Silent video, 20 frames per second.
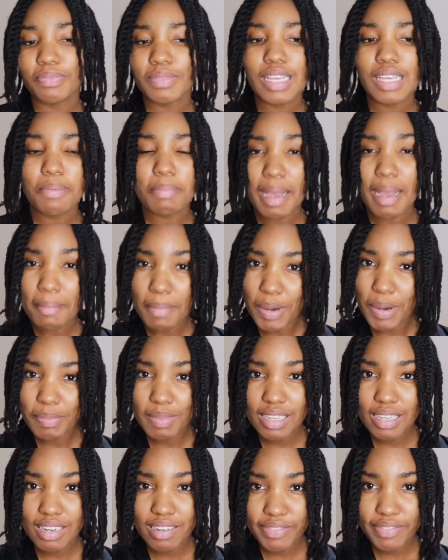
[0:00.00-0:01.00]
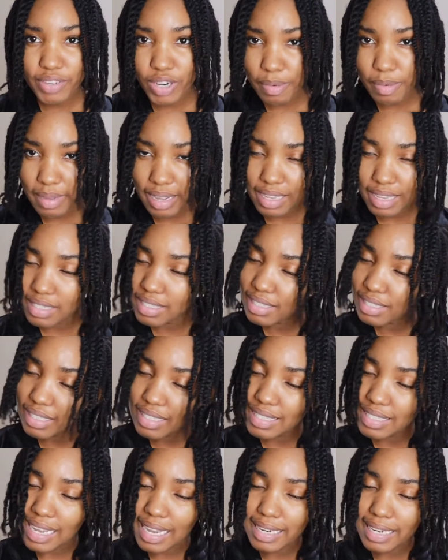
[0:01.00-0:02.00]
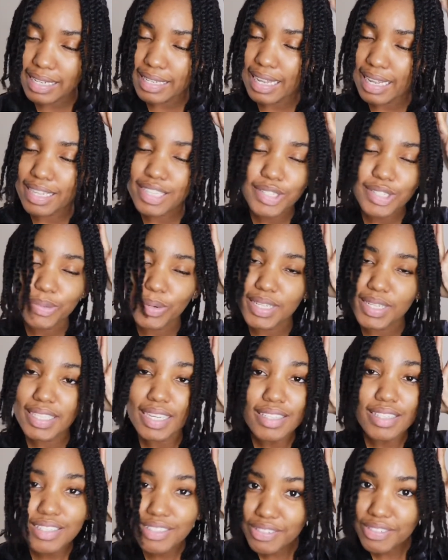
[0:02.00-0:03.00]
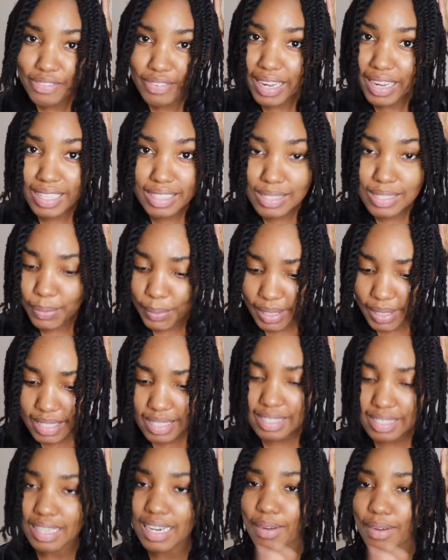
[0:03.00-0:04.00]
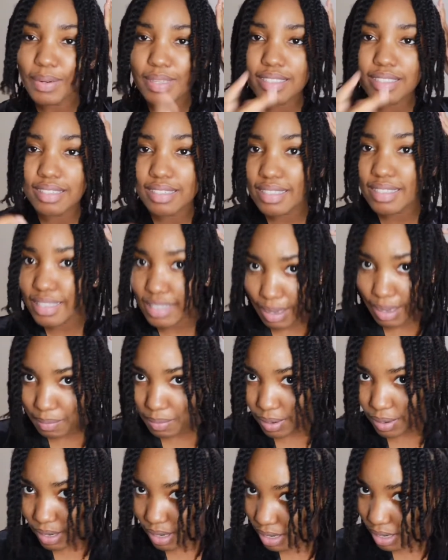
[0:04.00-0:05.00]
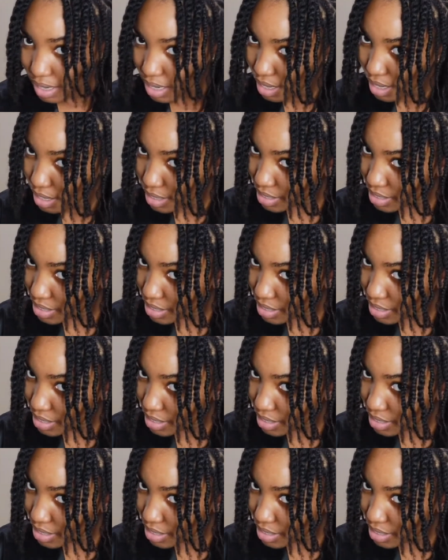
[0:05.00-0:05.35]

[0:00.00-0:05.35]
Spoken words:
my mom did it for me and she decided that she wanted to do flat twists, and I wasn't going to stop her. So